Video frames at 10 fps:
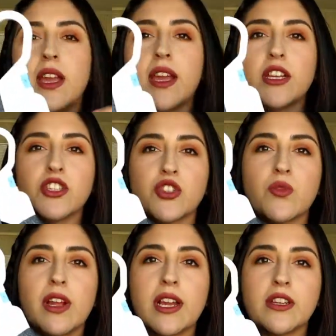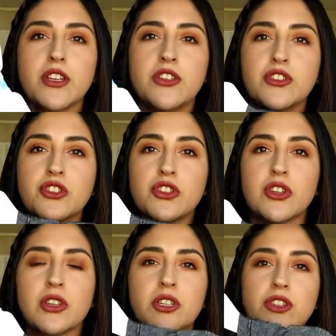and he could just wear like an
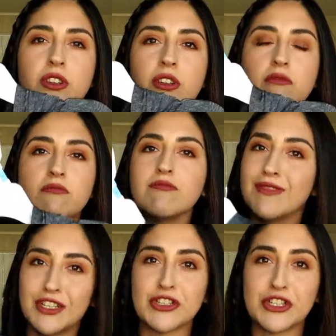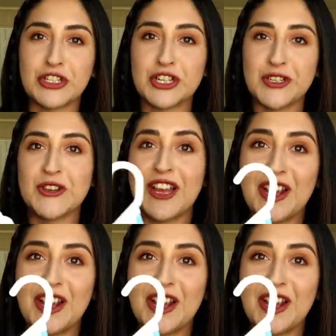undershirt under undershirt under